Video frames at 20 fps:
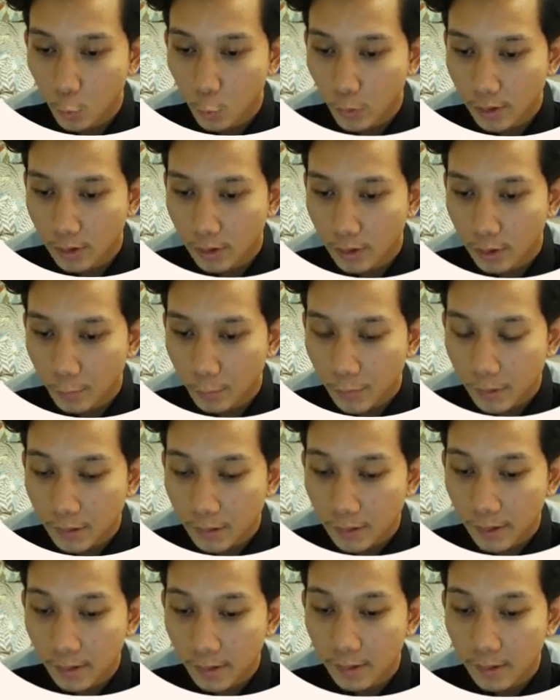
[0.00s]
which
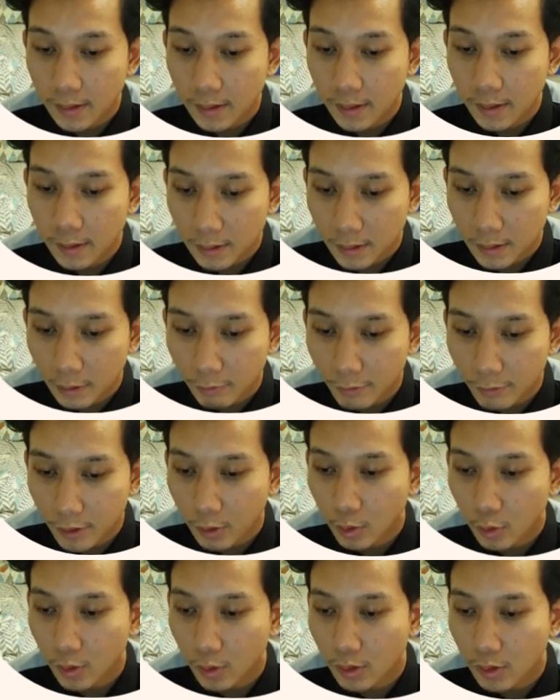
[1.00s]
represents the system
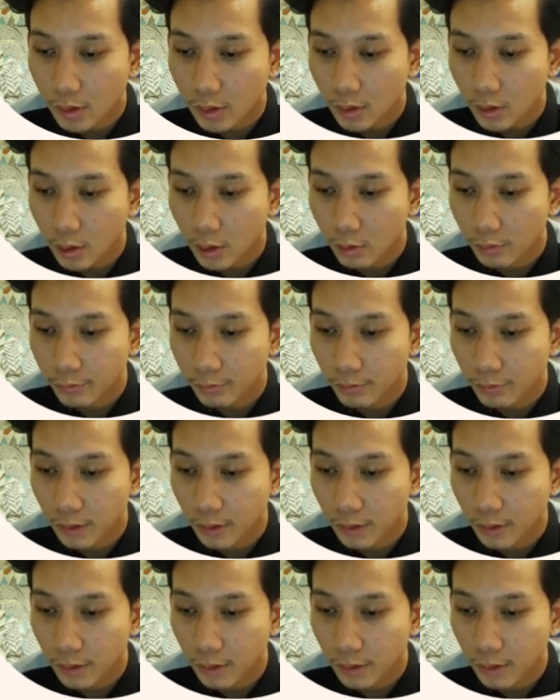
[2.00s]
frequency of